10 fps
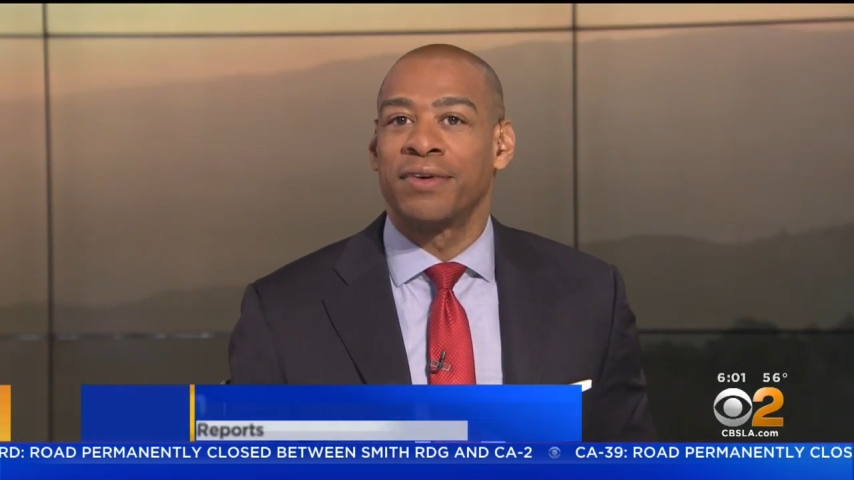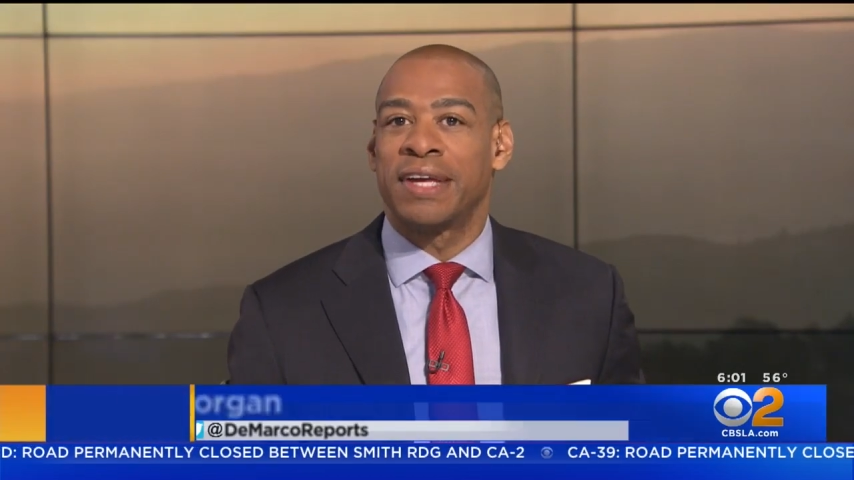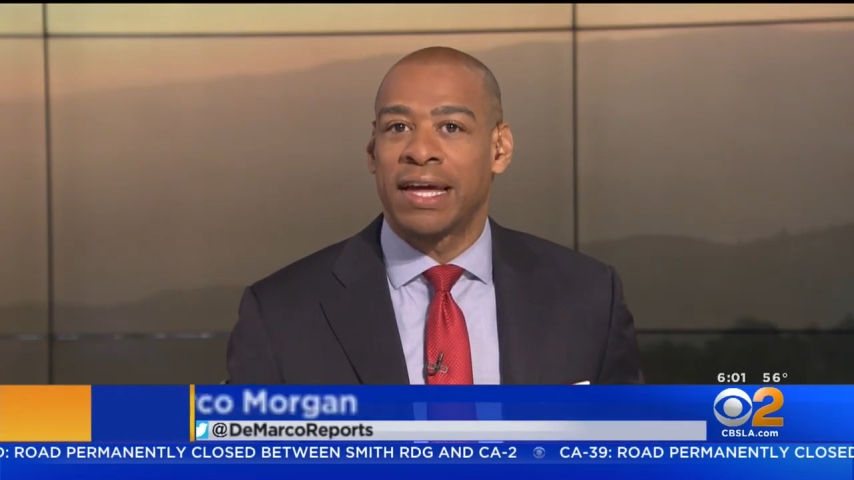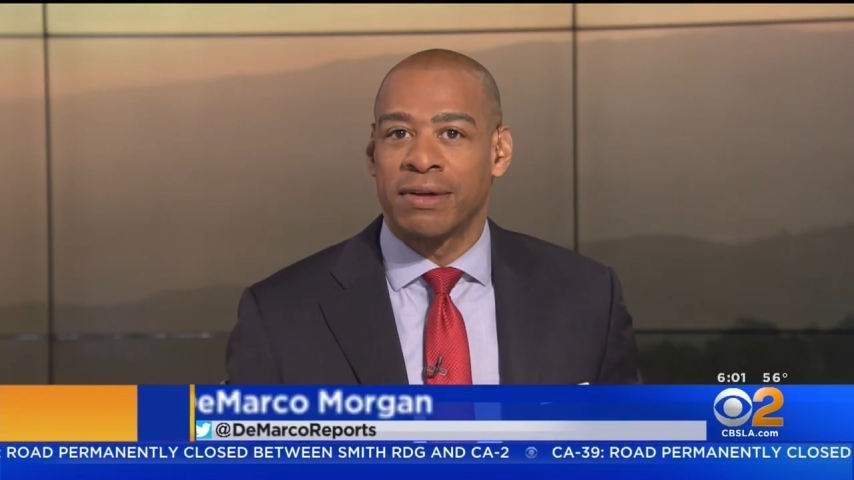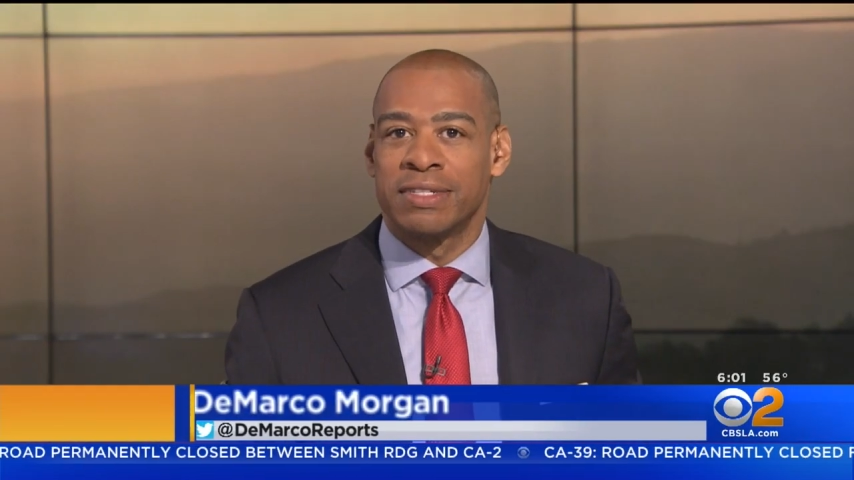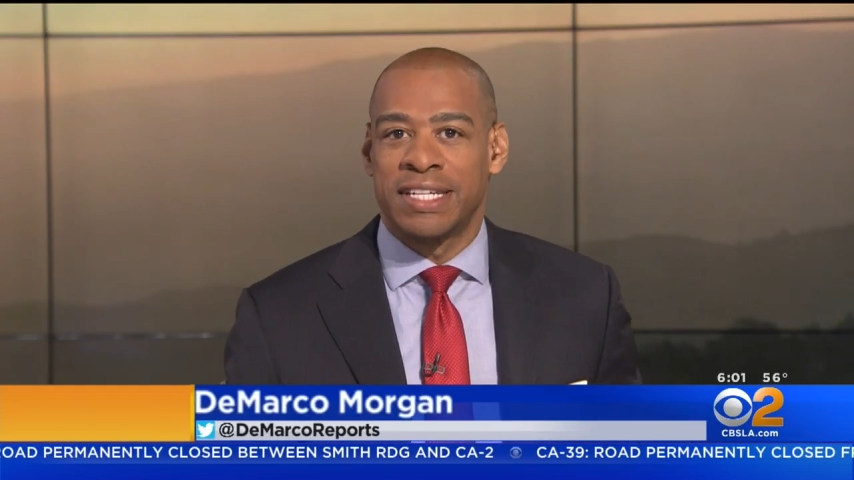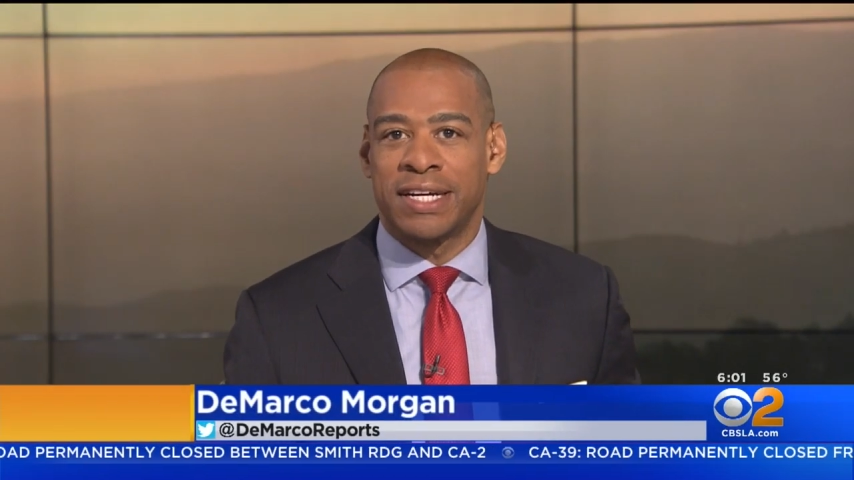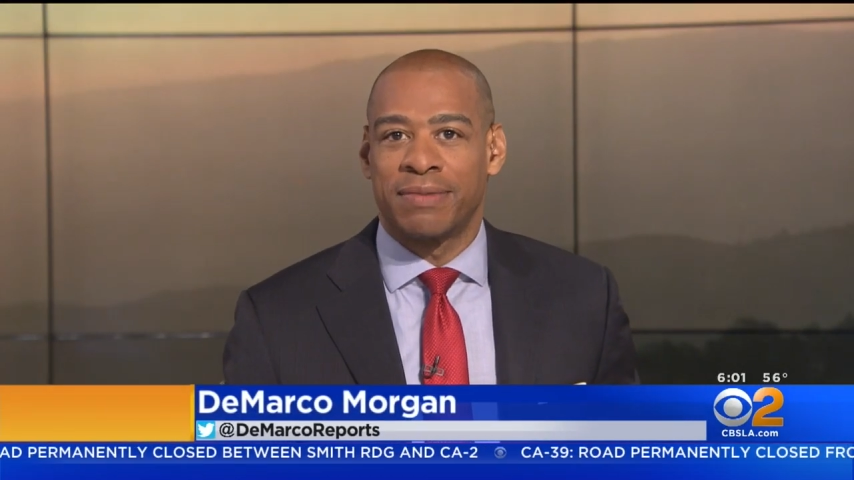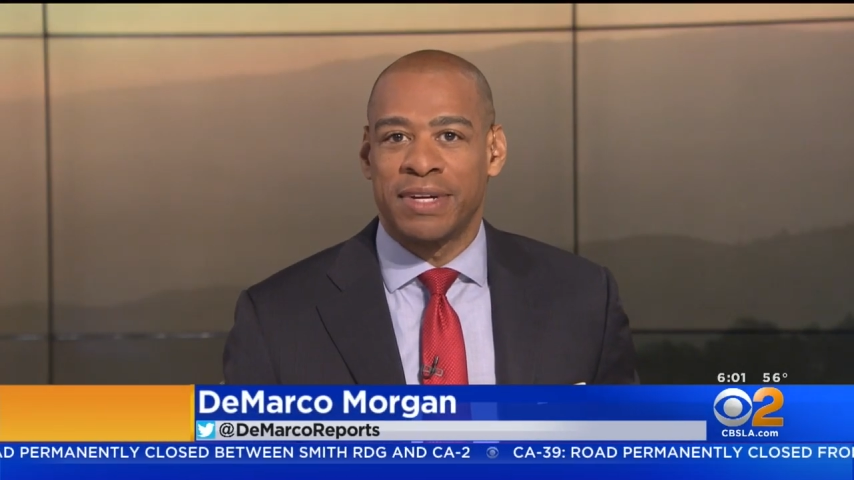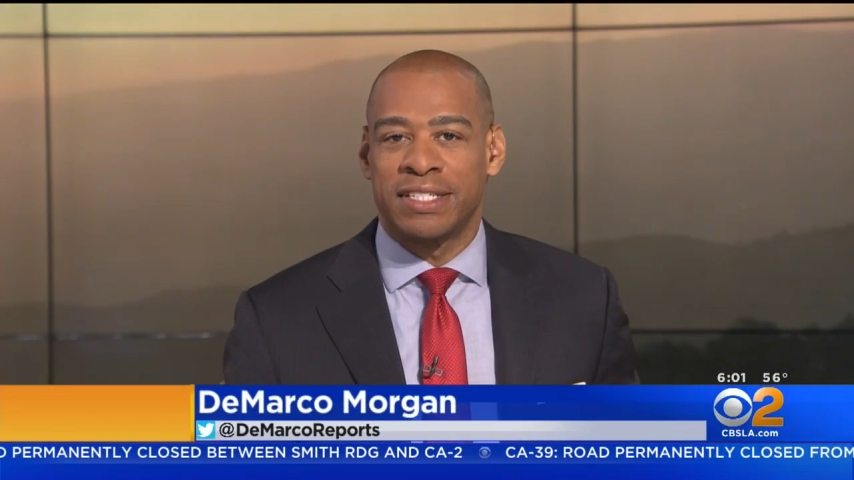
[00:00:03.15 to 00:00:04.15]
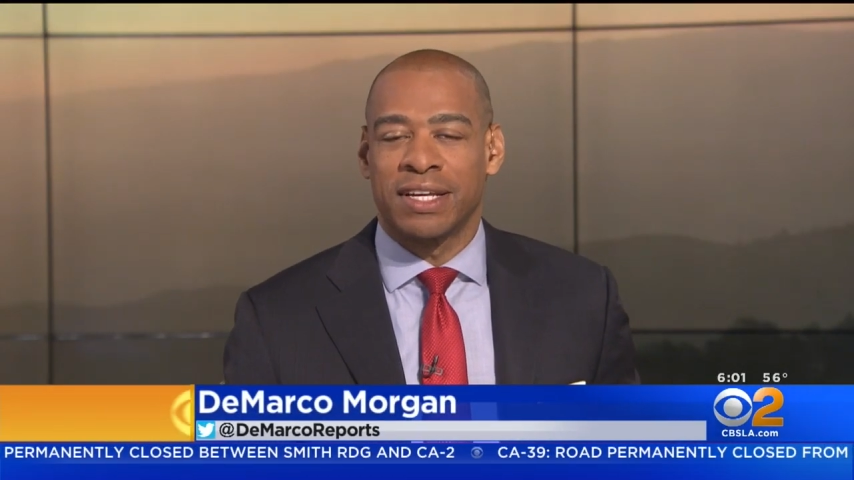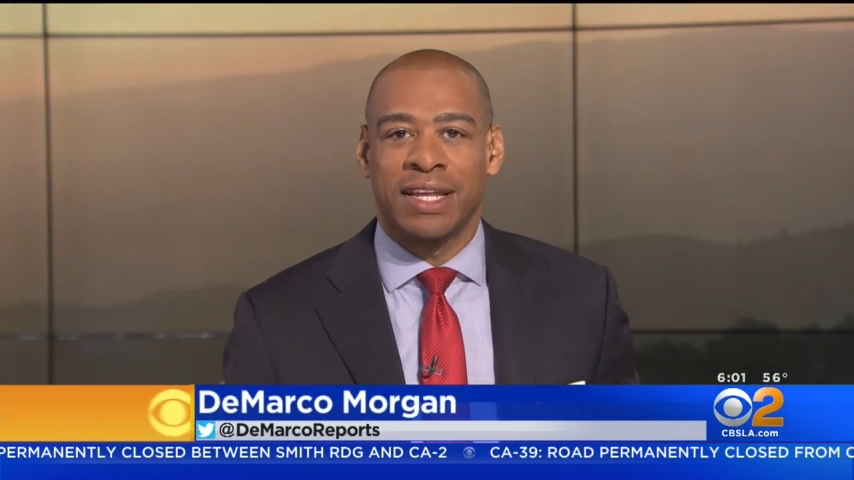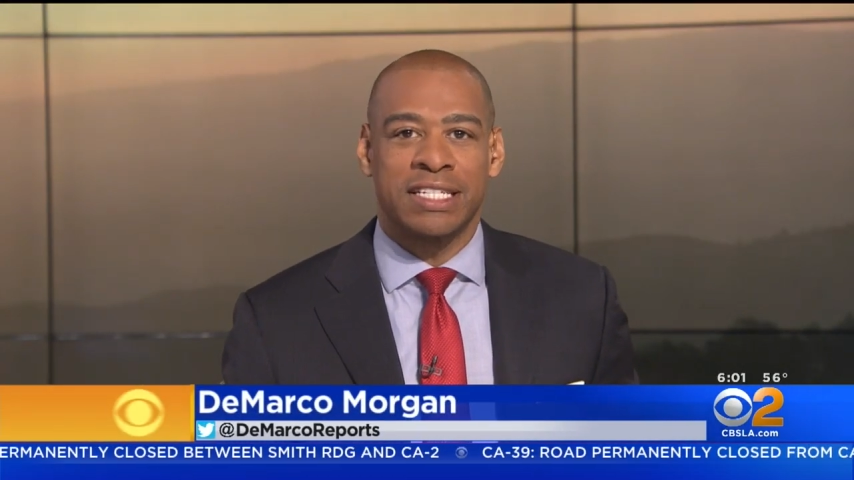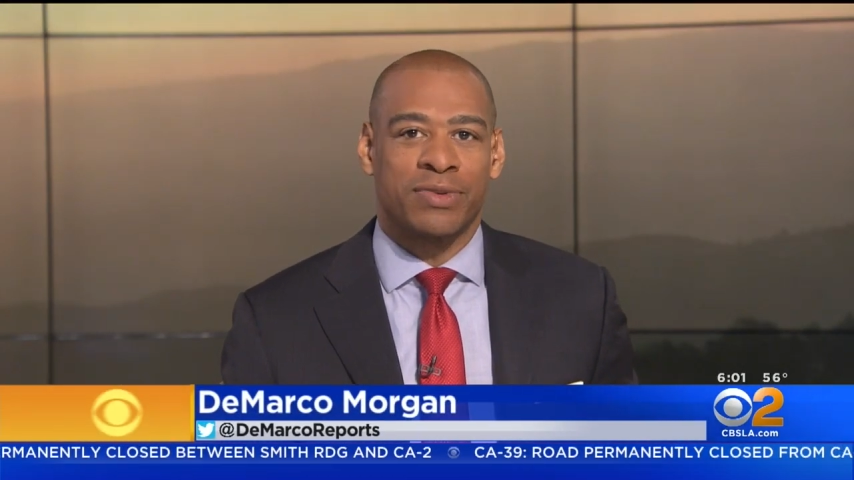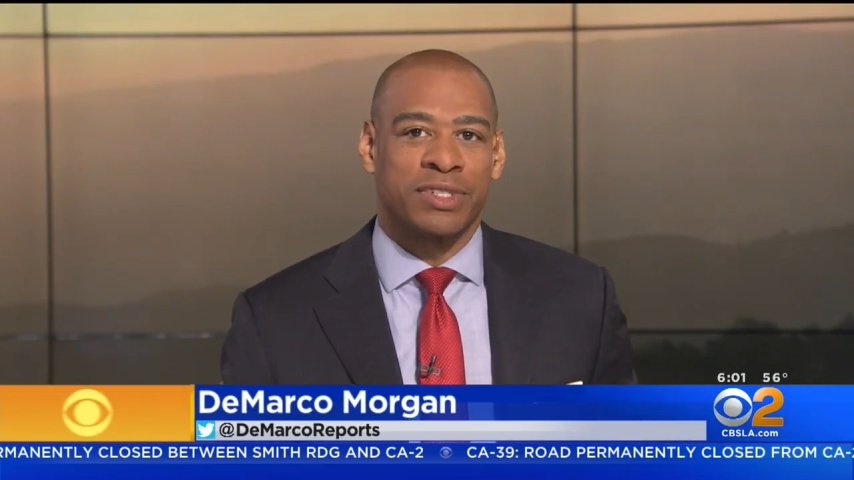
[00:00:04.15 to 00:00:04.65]
The new yellow tier means
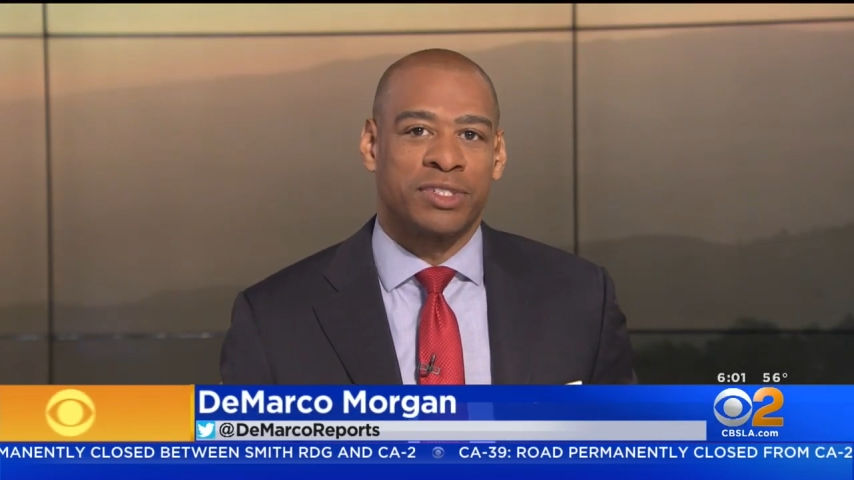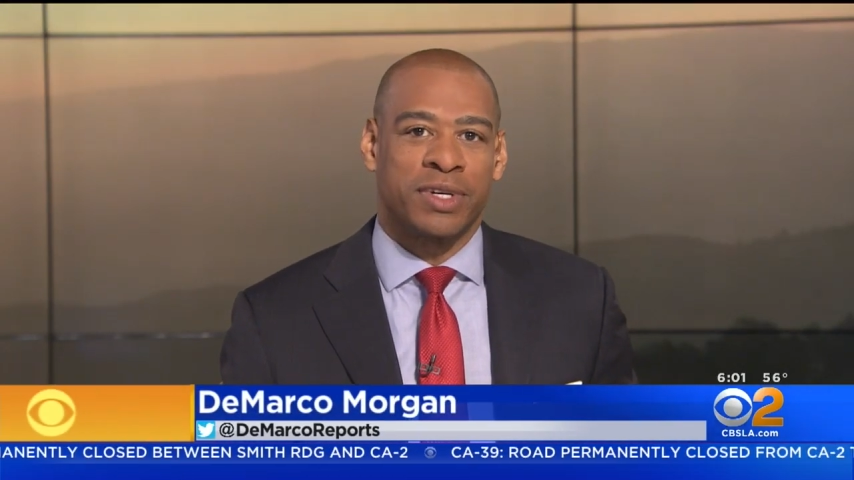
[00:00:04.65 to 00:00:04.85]
less